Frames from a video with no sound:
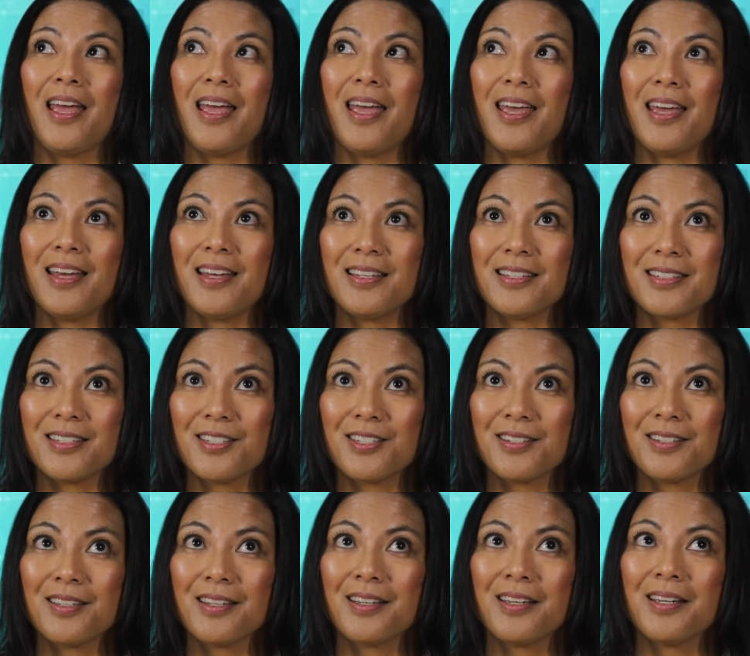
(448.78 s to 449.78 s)

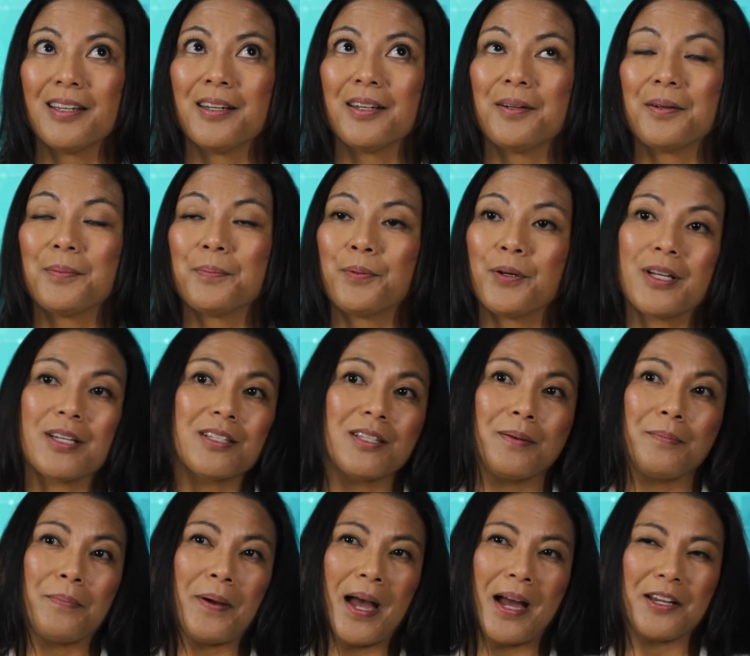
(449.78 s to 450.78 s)
It brings
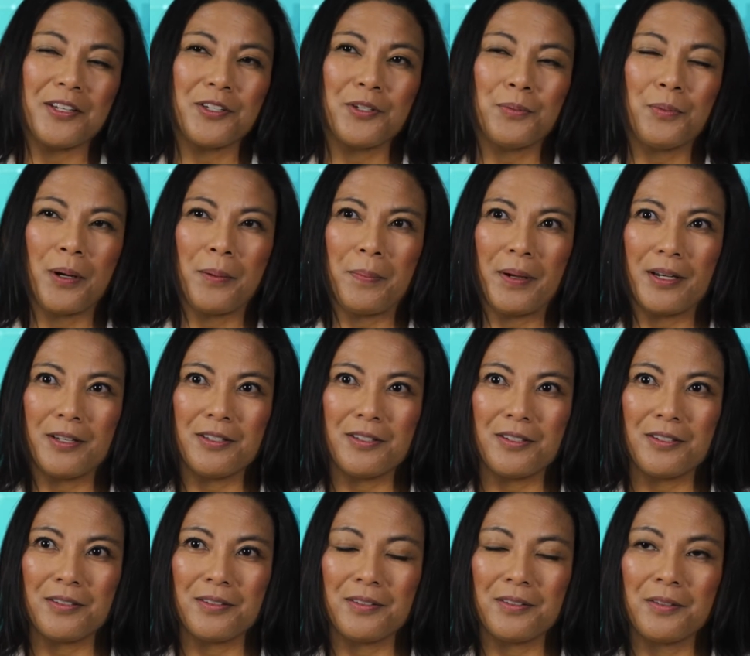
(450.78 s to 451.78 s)
it back to what
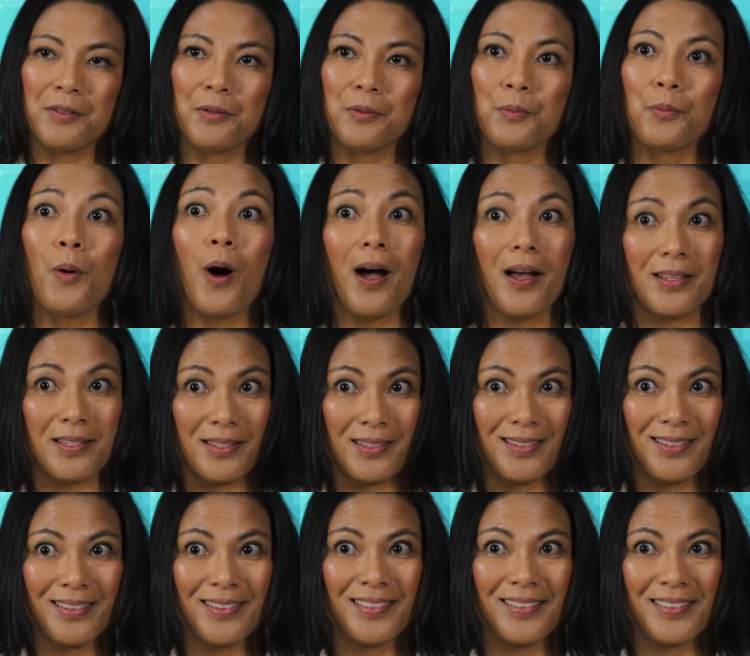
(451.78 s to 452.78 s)
medicine was,
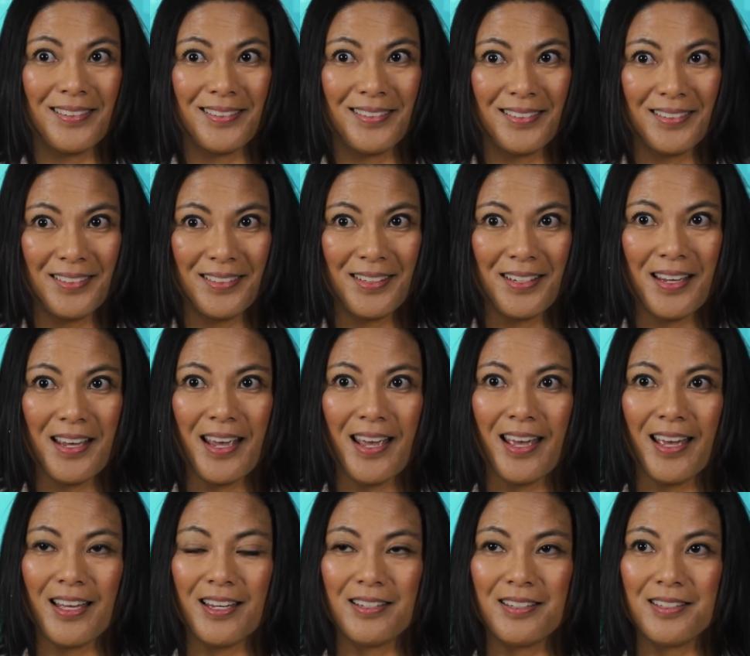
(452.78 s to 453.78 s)

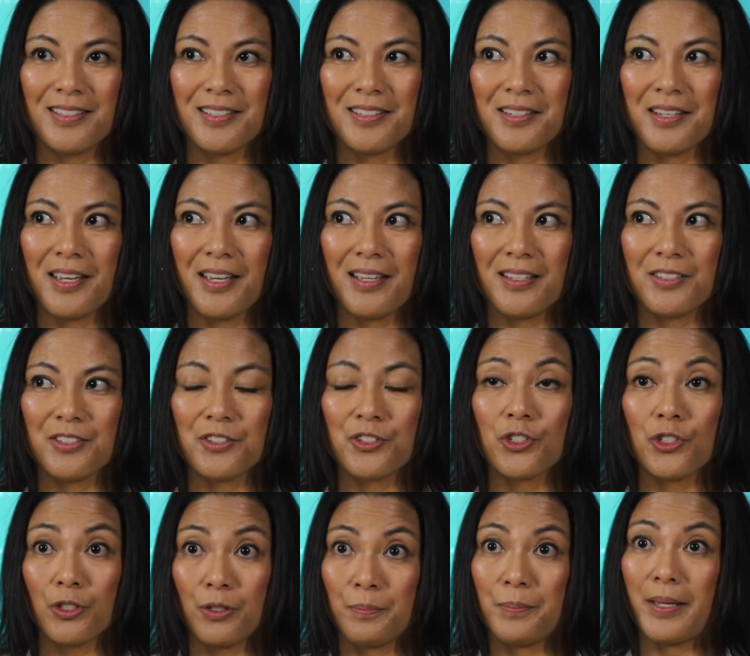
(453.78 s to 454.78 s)
and it
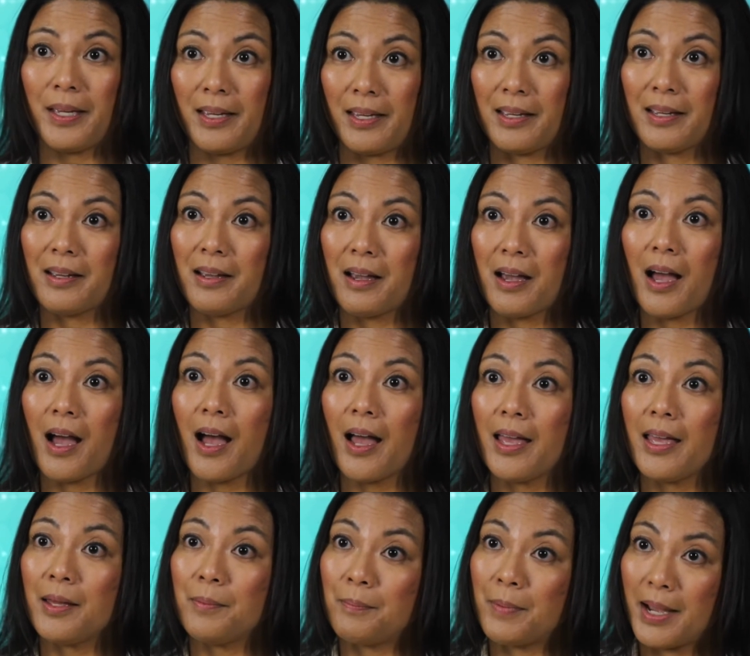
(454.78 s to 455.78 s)
should be,
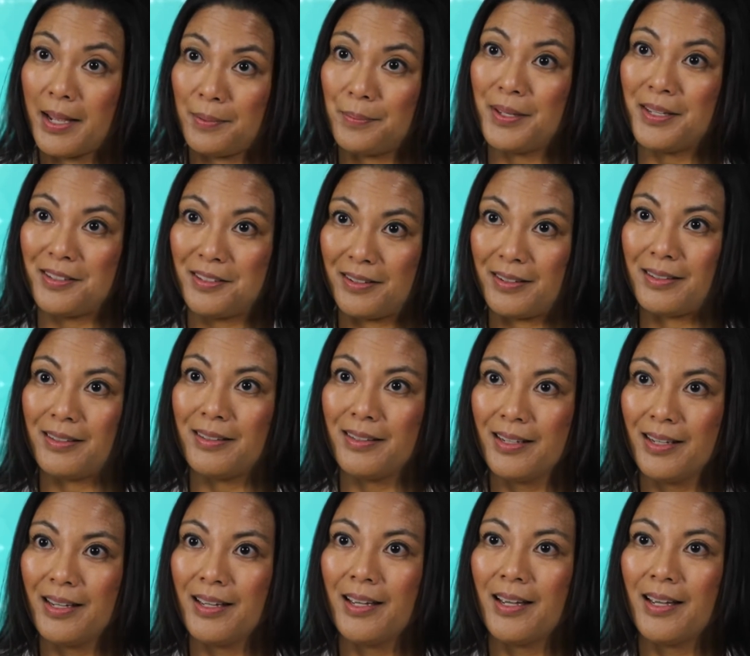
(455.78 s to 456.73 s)
in my opinion.